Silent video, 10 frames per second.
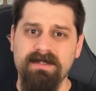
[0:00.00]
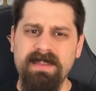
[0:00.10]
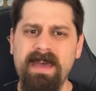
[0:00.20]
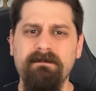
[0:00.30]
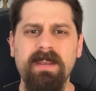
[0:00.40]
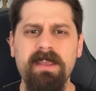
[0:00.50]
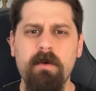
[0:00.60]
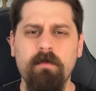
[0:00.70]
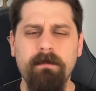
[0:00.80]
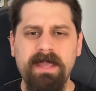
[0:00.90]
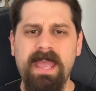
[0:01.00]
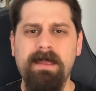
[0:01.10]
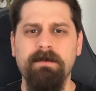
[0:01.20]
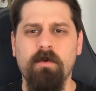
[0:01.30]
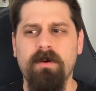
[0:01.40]
That video will be
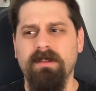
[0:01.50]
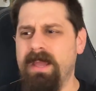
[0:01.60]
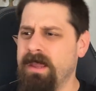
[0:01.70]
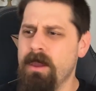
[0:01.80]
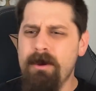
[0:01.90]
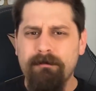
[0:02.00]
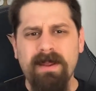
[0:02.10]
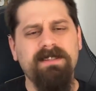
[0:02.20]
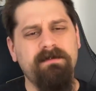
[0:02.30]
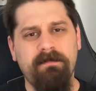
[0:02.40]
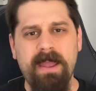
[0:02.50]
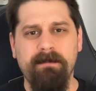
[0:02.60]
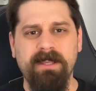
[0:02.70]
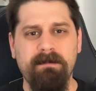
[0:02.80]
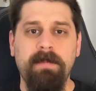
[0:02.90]
aimed more at like friends and family,